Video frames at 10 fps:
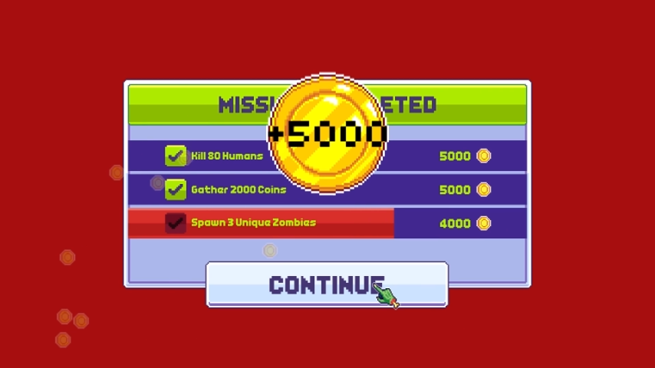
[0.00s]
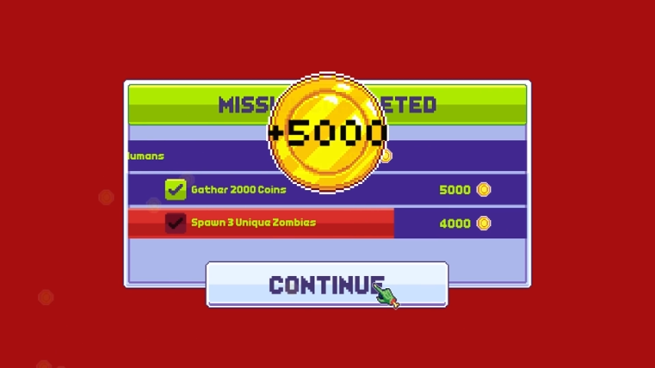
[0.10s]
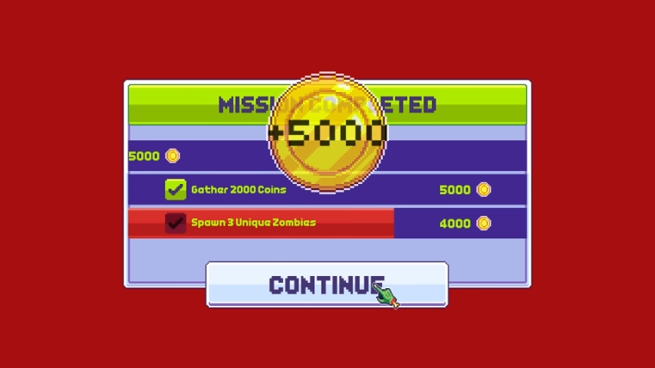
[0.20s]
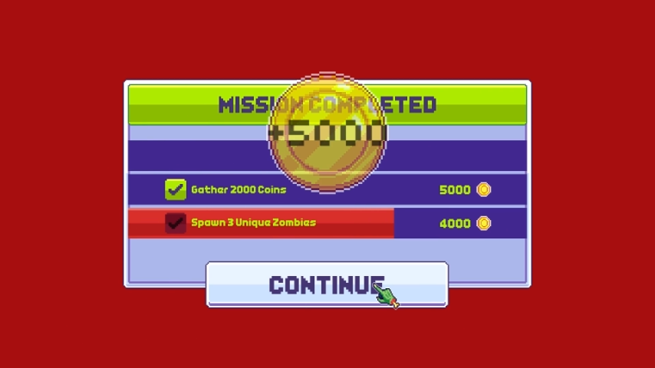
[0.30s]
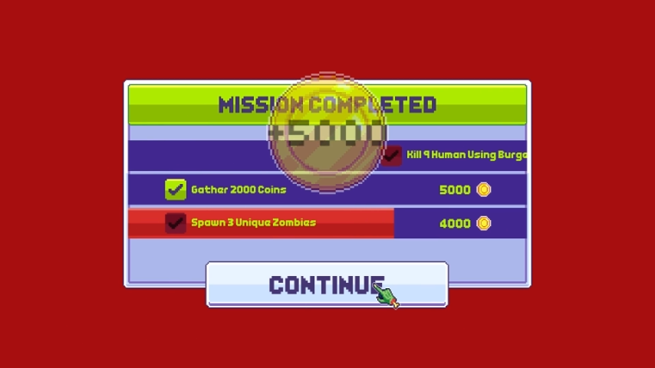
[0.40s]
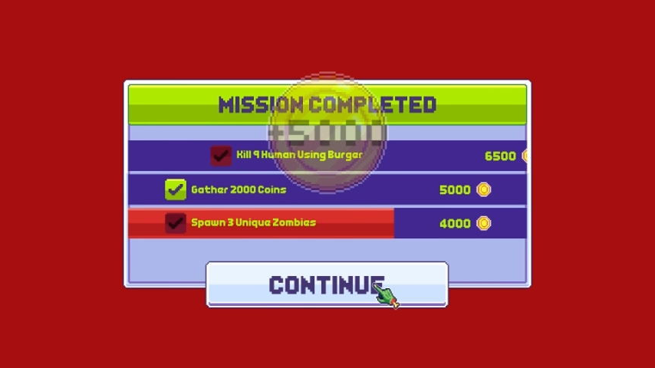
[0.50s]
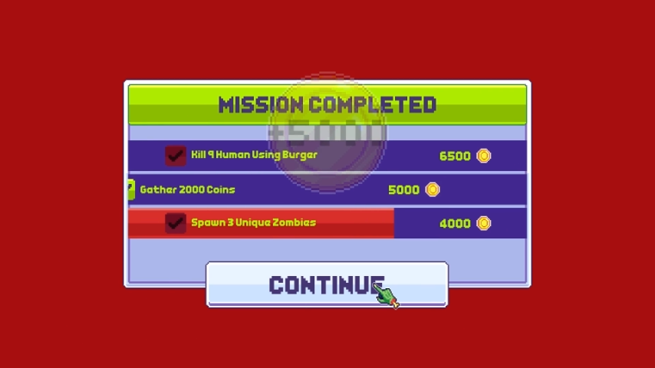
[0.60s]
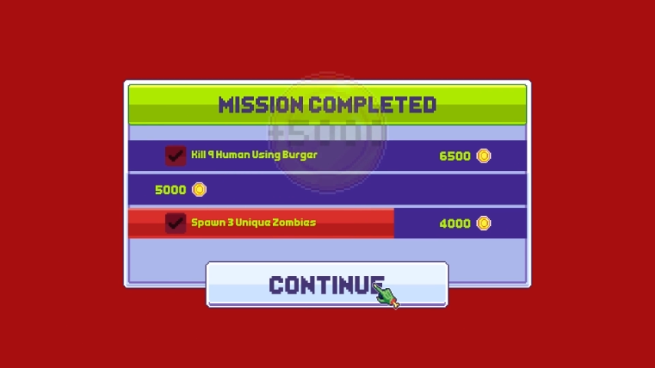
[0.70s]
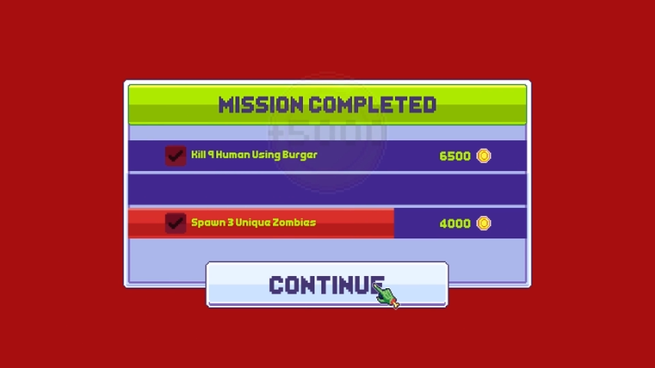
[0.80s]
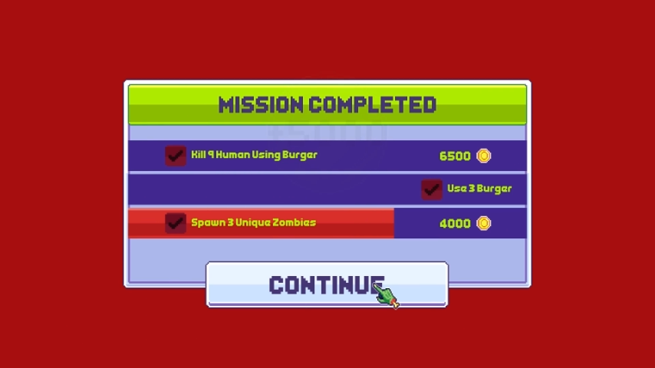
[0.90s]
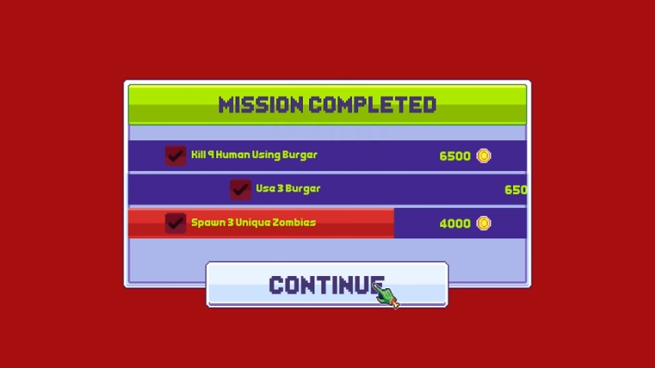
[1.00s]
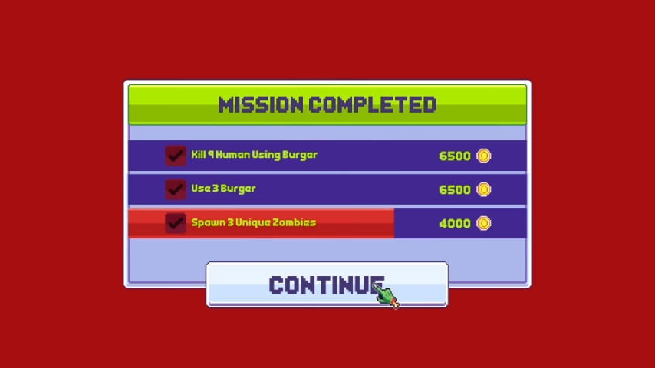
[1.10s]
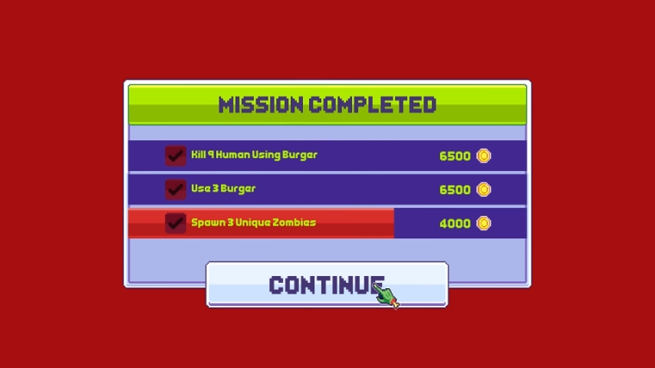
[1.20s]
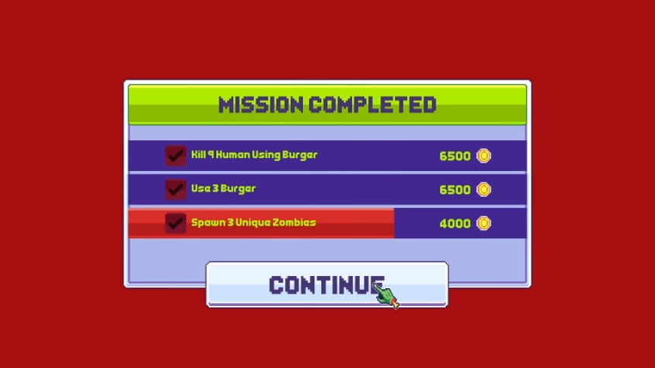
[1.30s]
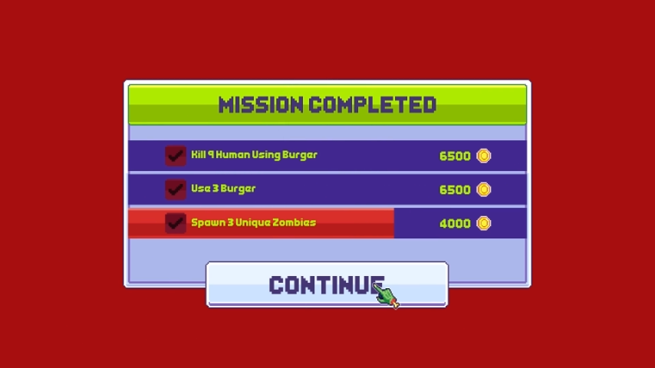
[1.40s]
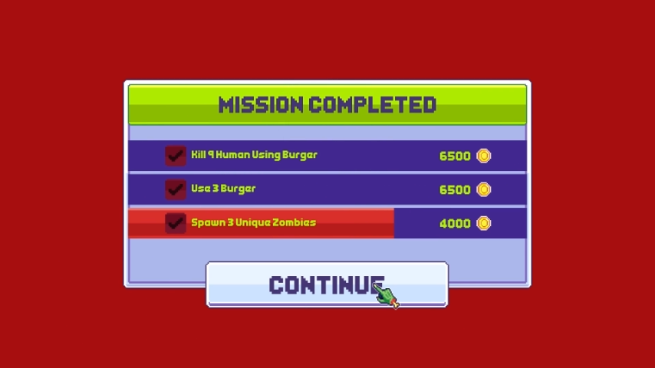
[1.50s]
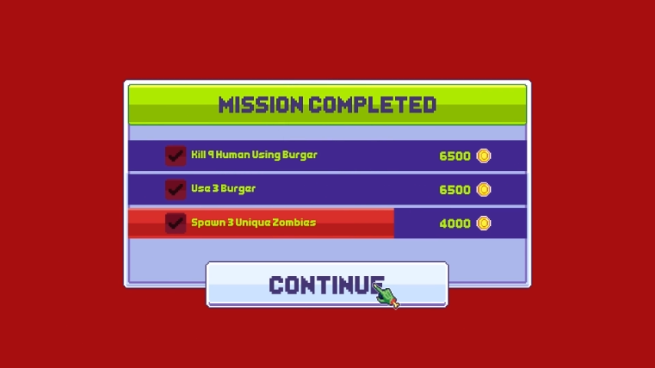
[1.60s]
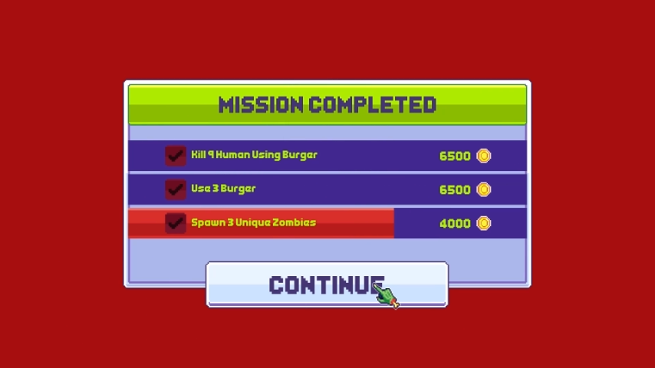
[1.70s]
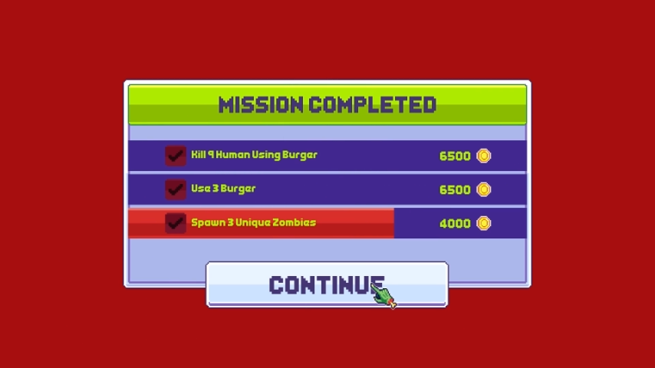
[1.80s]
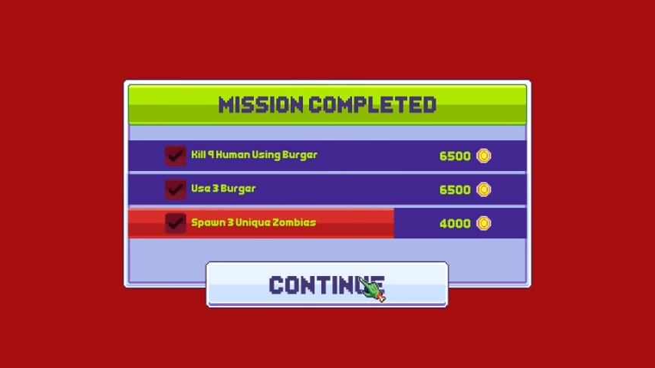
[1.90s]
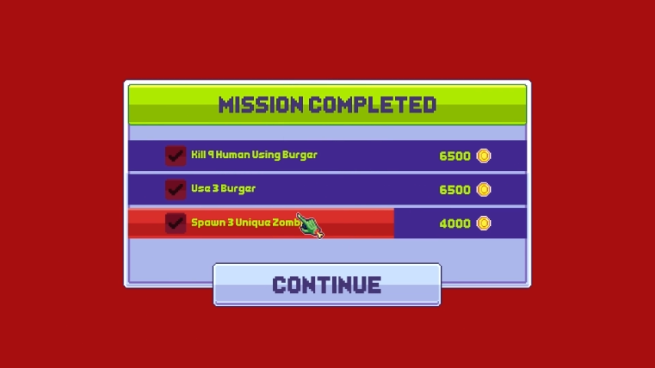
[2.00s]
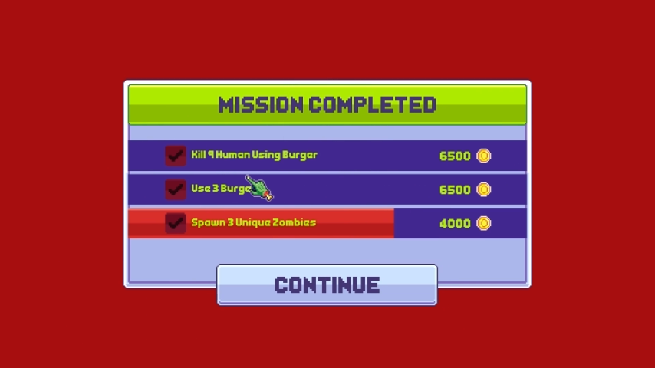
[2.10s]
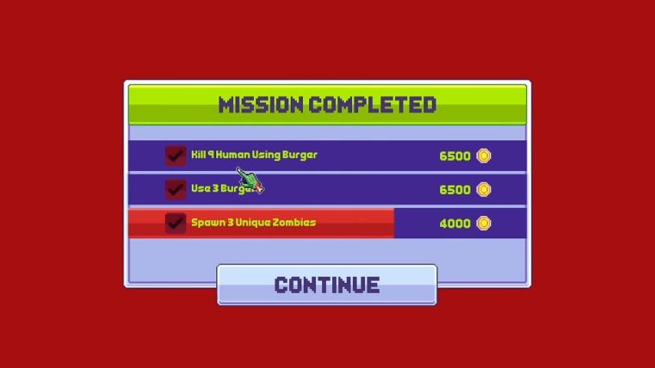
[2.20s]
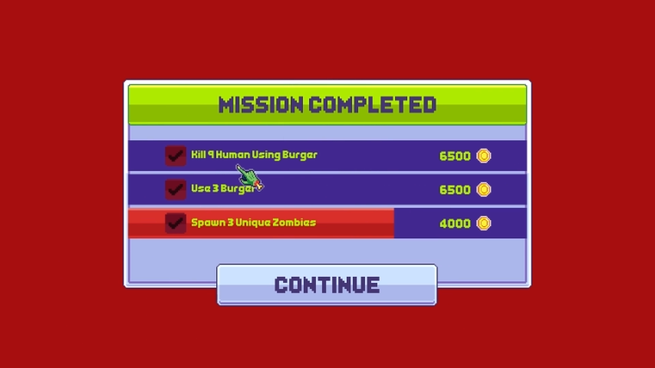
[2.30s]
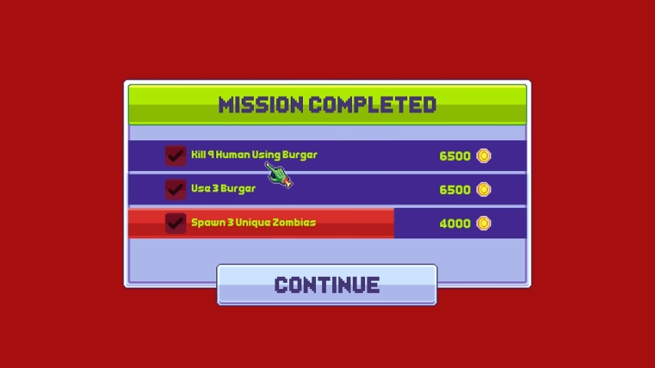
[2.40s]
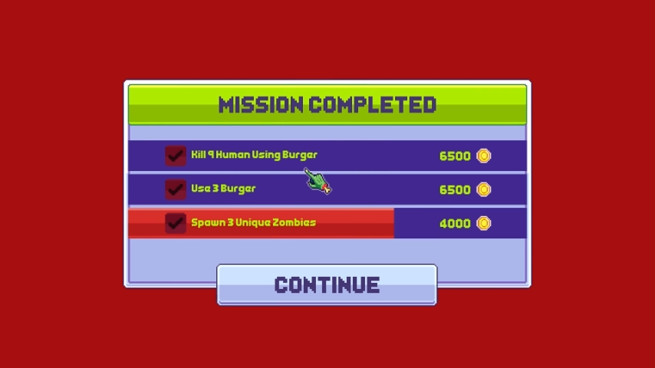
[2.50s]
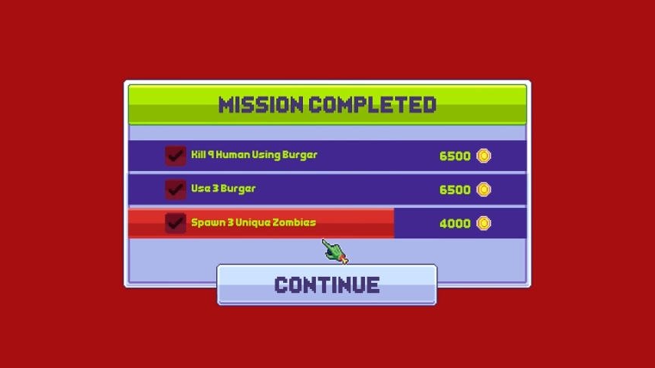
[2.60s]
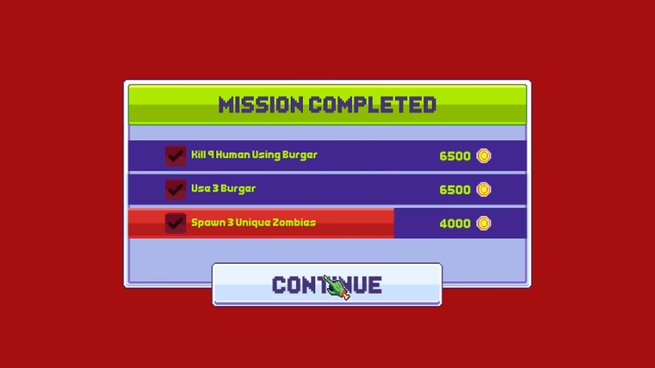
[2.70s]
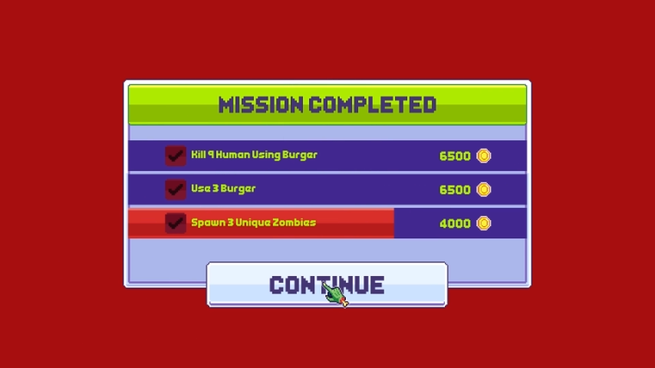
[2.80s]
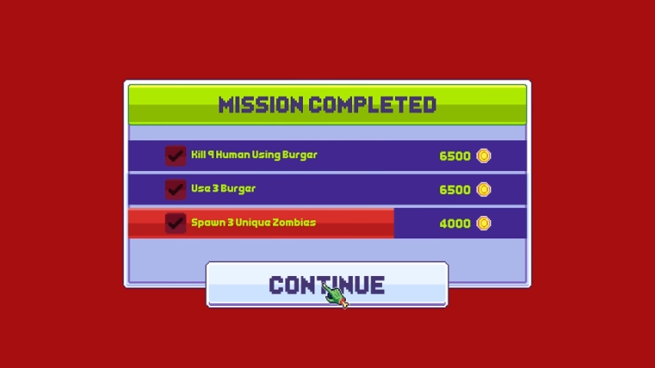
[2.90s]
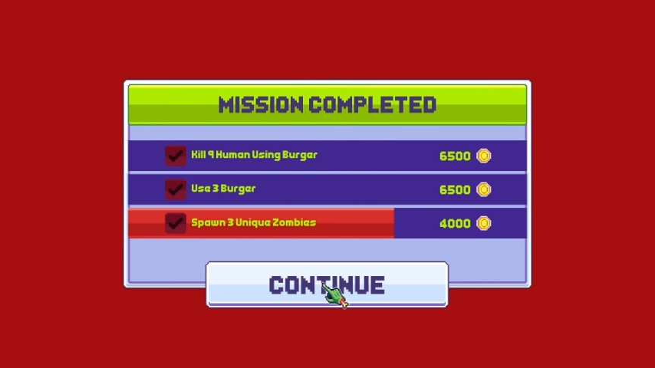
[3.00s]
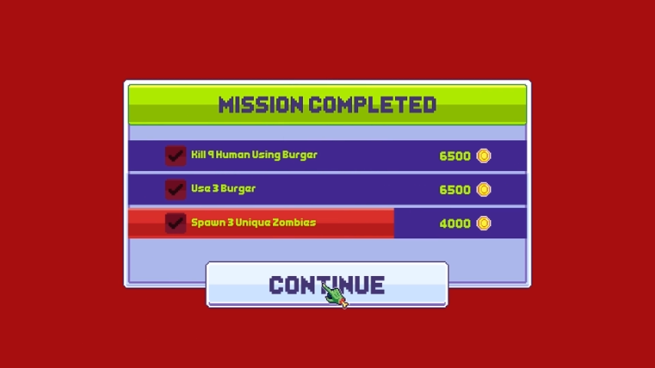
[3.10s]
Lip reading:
[unreadable: no face in view]